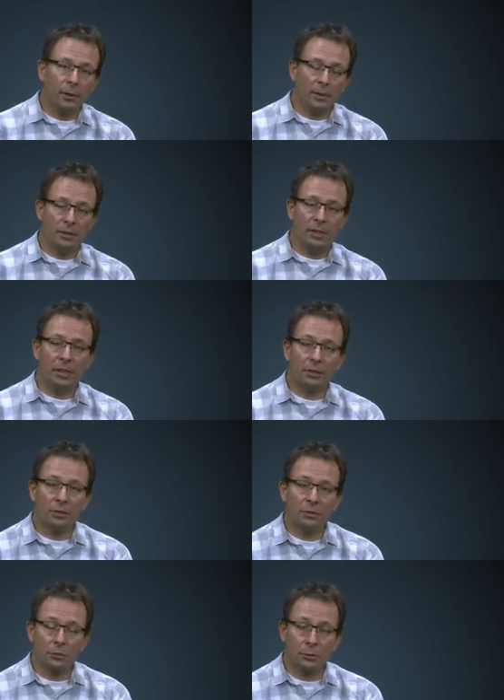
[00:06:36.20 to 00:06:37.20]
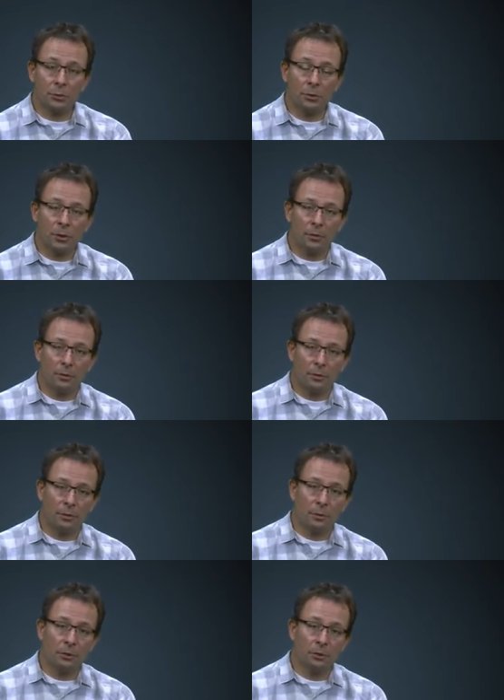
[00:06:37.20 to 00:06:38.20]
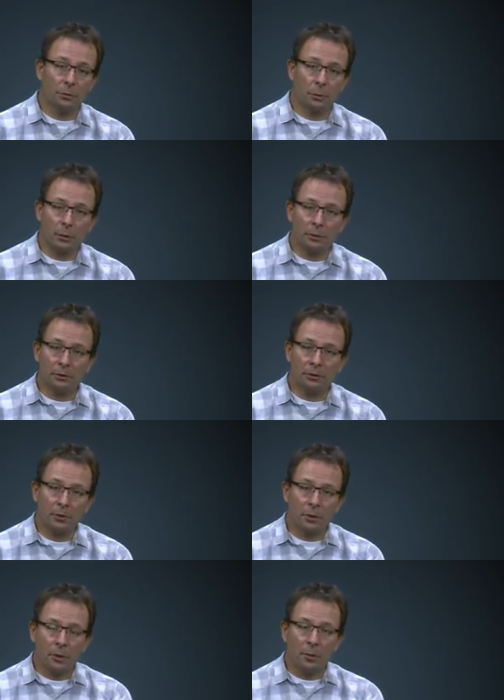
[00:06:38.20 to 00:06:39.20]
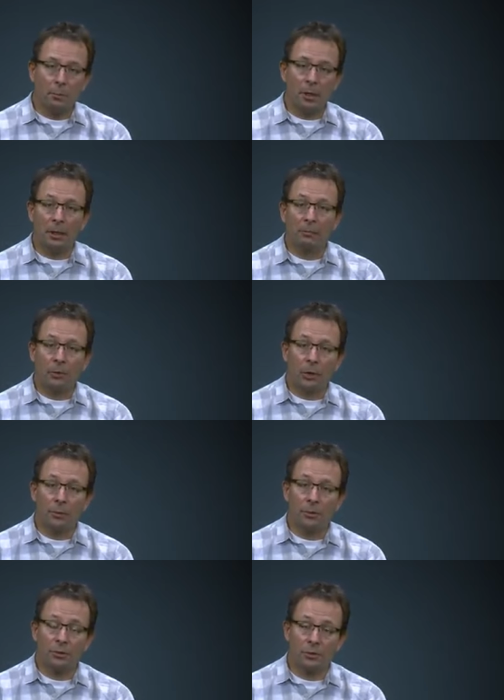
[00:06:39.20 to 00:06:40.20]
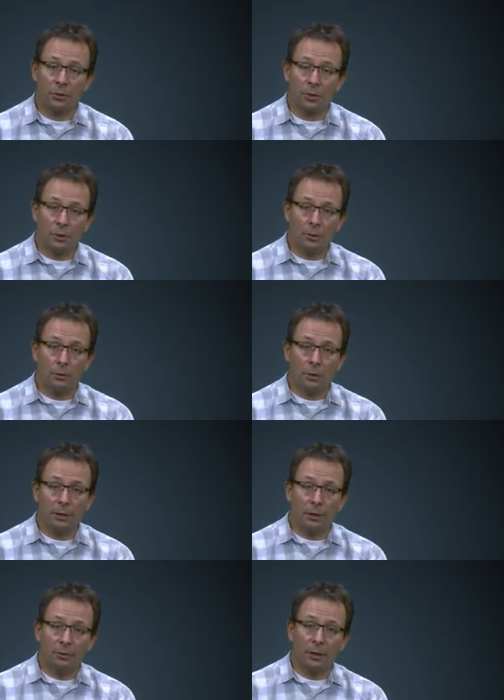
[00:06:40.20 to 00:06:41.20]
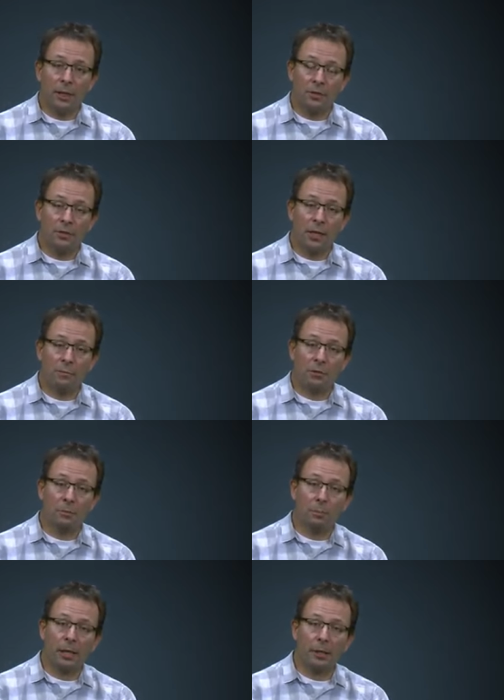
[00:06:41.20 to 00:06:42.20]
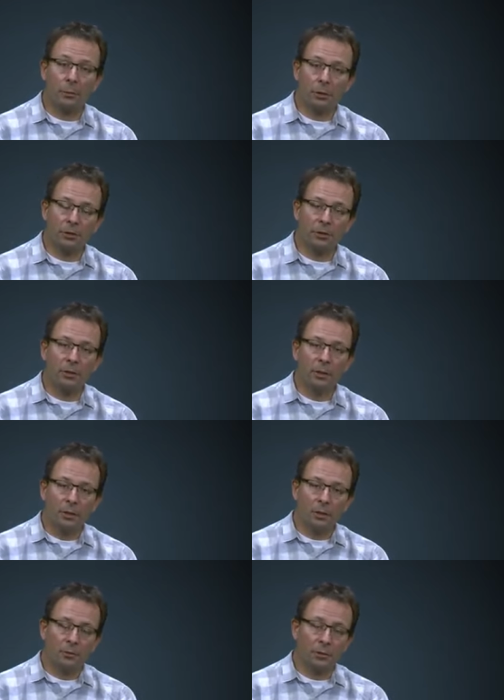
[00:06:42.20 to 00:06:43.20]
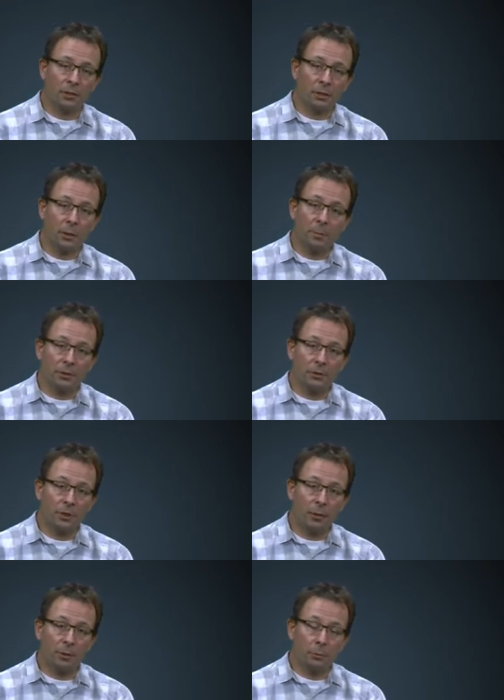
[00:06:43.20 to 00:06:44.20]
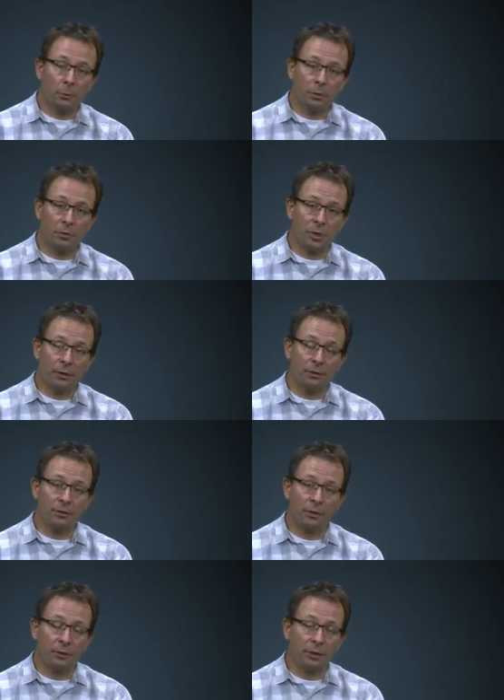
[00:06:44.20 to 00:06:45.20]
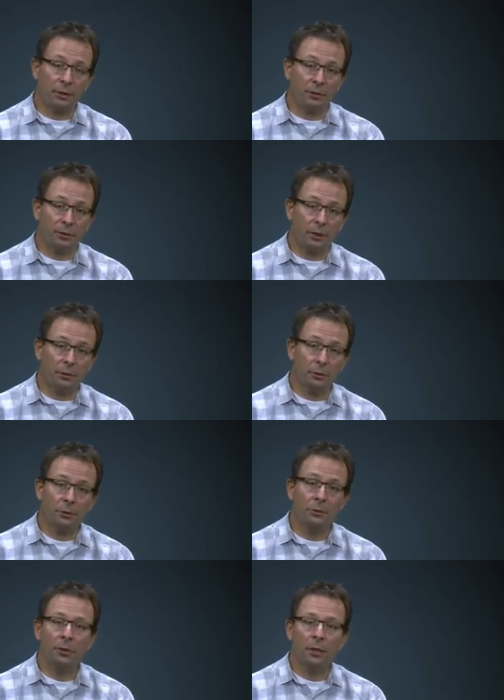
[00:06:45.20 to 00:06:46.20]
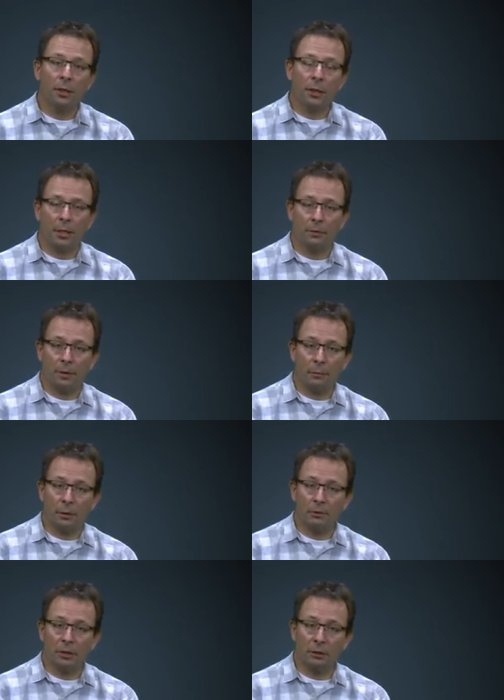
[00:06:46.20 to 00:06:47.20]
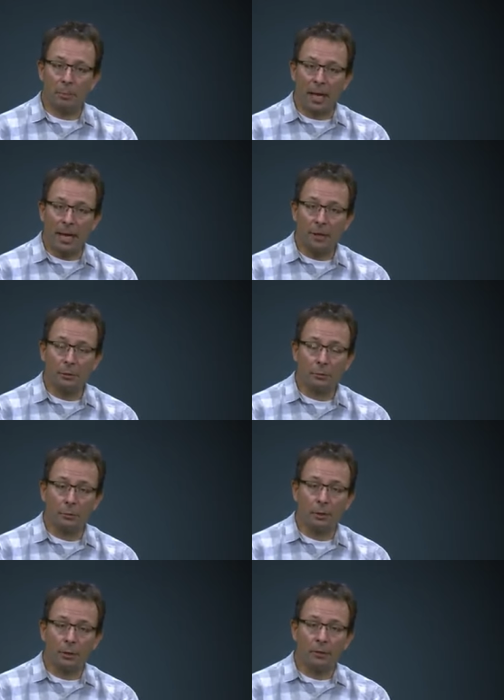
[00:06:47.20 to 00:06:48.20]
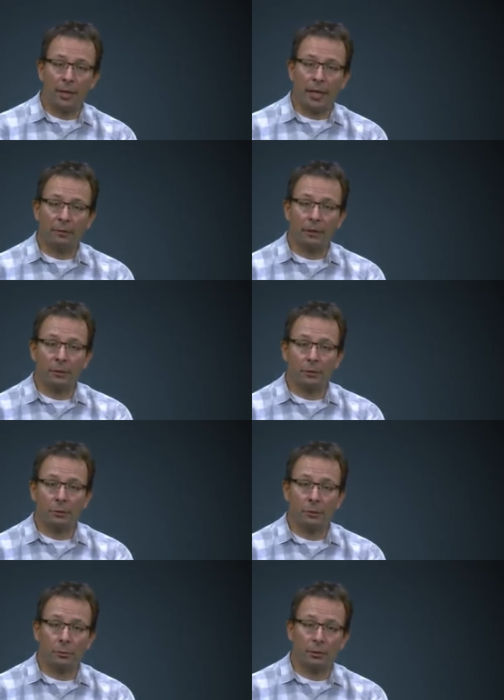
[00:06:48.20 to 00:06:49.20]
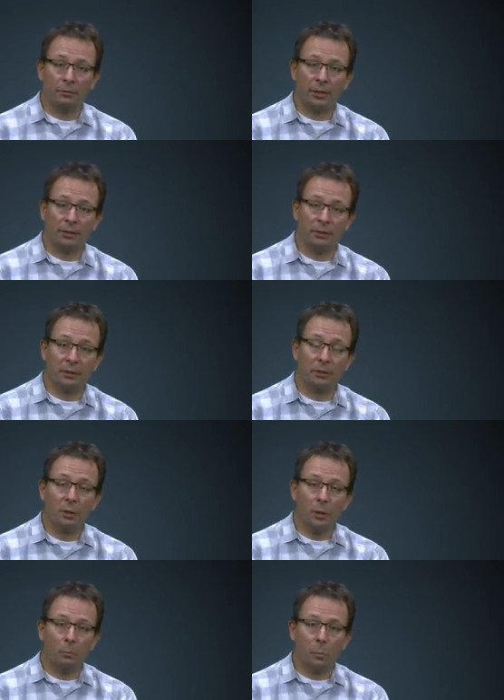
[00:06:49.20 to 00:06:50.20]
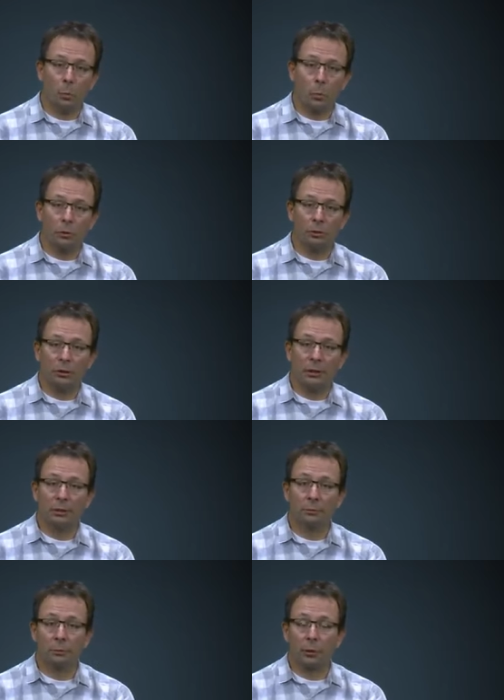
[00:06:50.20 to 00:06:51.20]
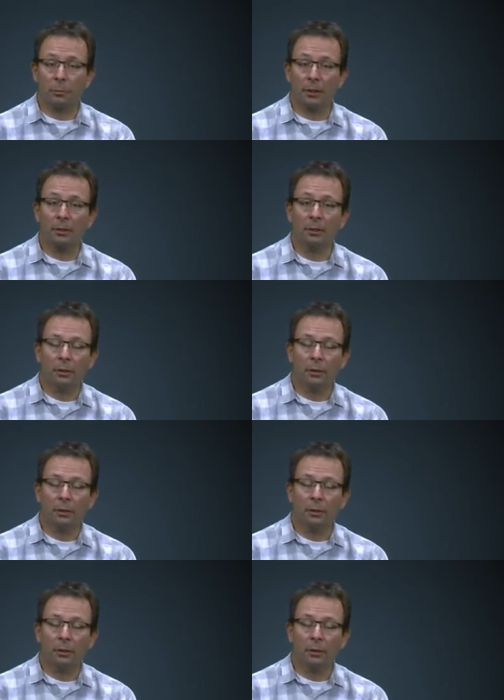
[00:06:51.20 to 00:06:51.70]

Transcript: The second is through the use of quotas. Many farmers who get irrigation have a supply quota. So there's a limit to how much water they actually can, can use. And if they want to expand their agriculture or invest in more water intensive cropping,